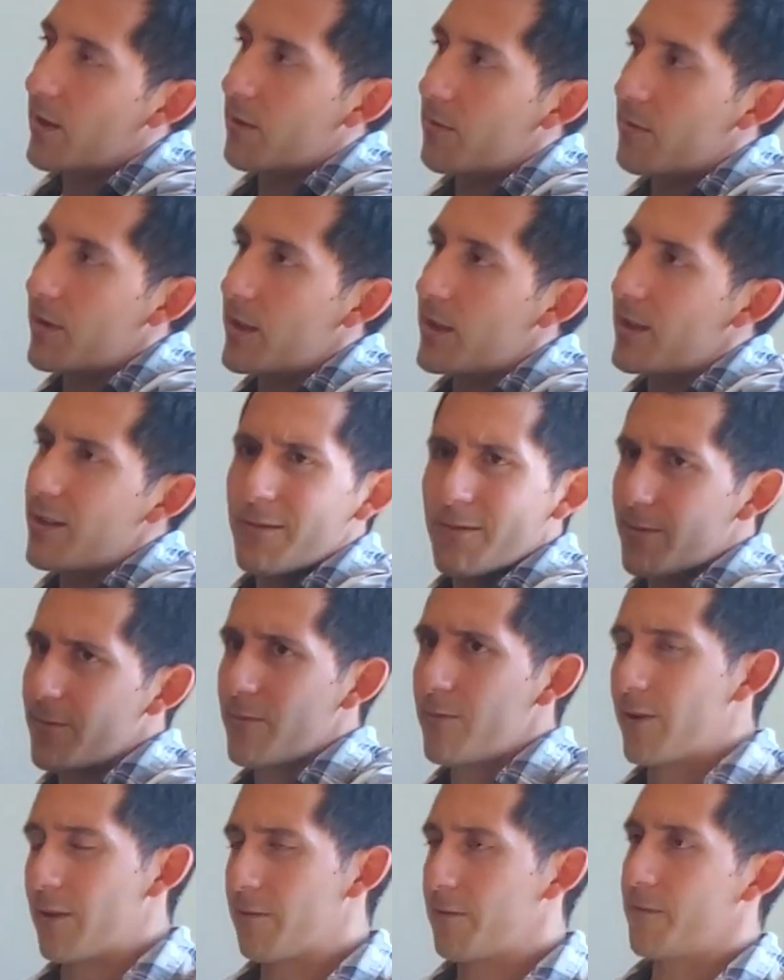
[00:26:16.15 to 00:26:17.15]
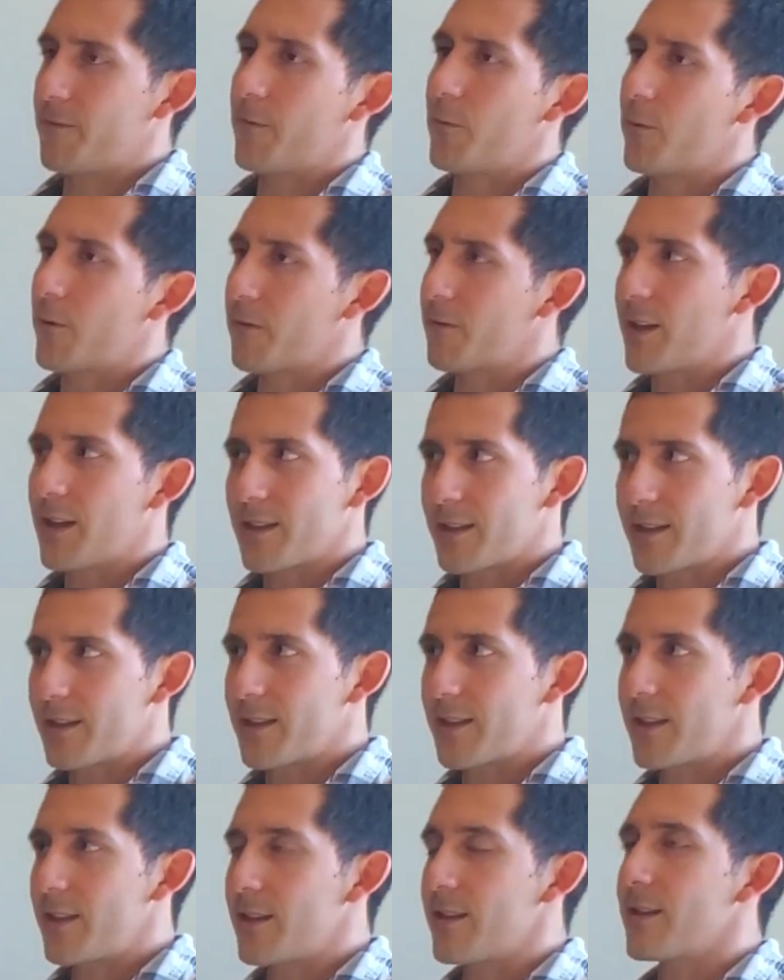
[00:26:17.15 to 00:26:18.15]
already. What, 4, 5,
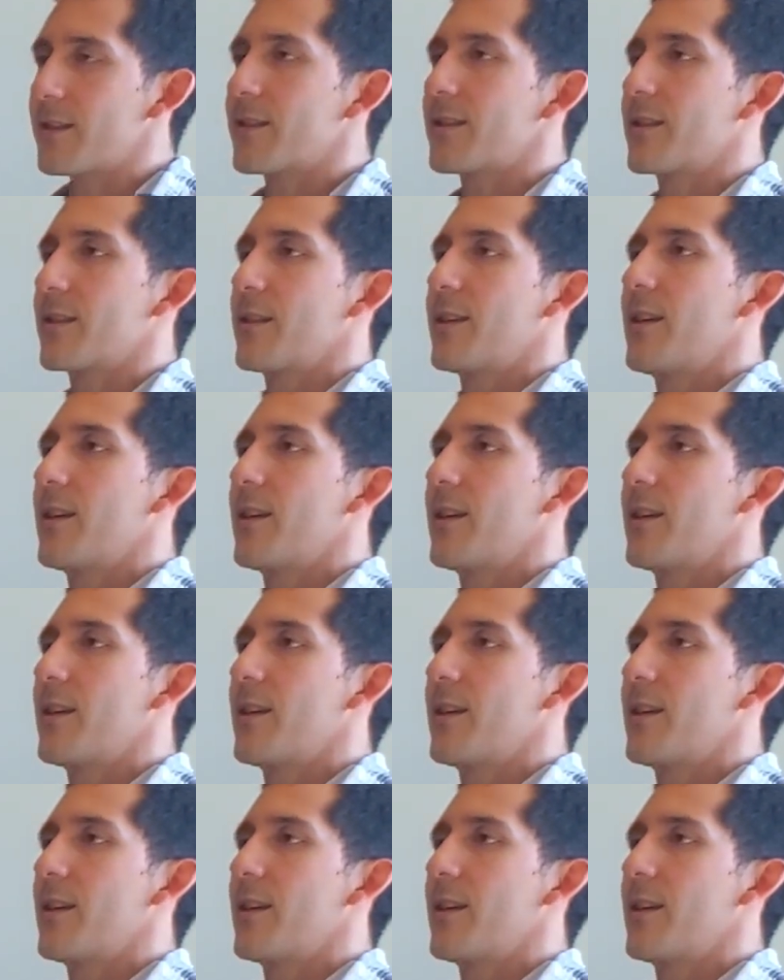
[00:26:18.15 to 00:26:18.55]
6 years?